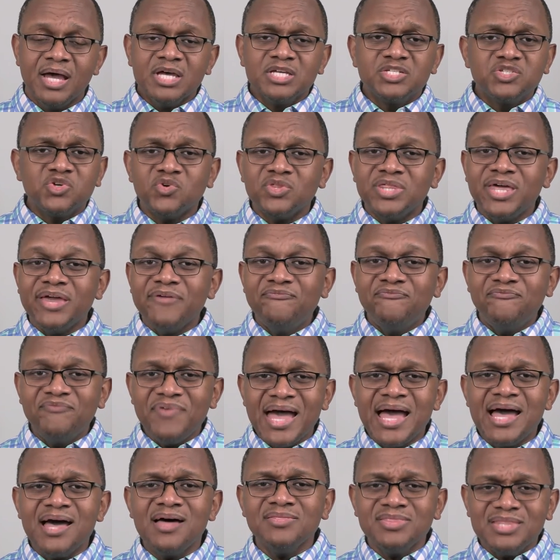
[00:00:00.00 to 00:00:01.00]
so they
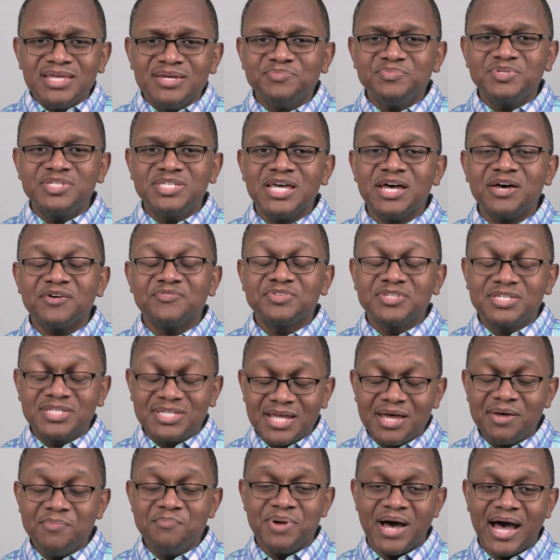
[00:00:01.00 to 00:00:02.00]
found themselves
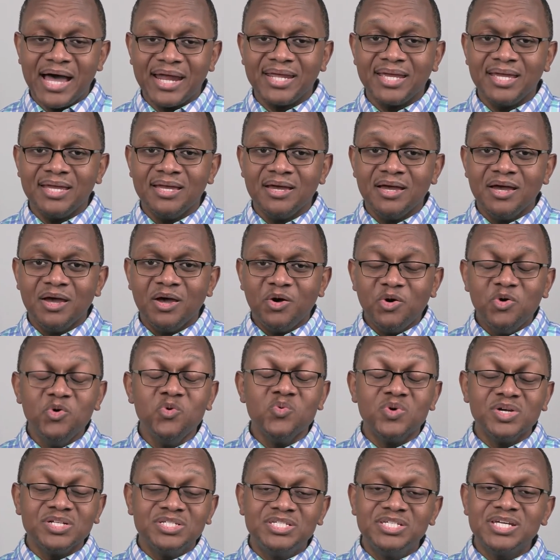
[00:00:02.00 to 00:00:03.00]
somebody who
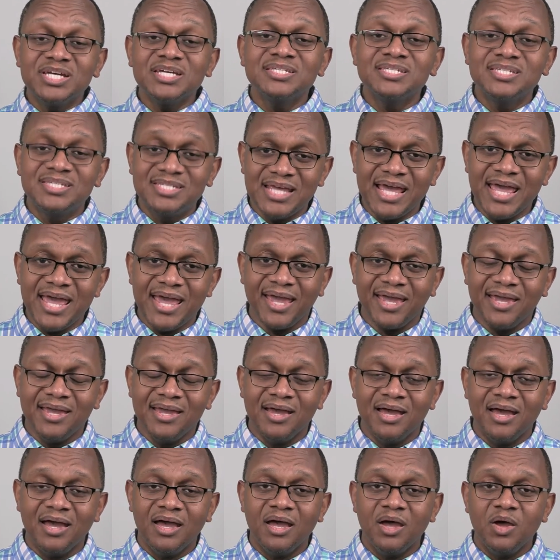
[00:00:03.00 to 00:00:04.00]
would just
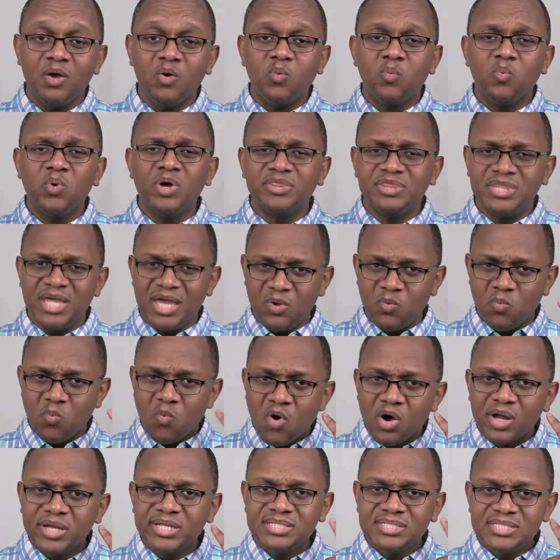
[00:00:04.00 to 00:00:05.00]
say what they
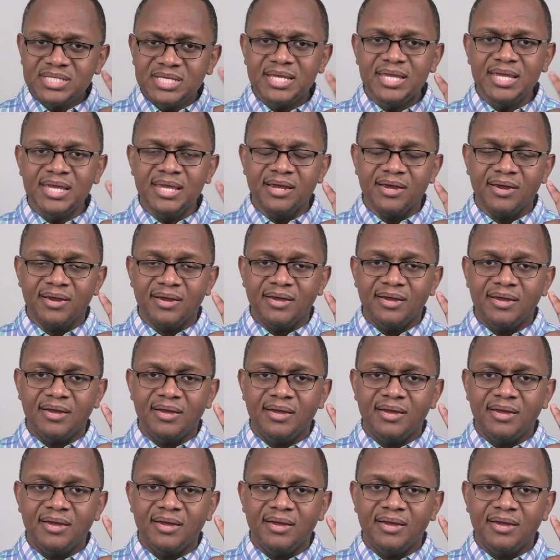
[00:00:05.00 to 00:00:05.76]
wanted to hear.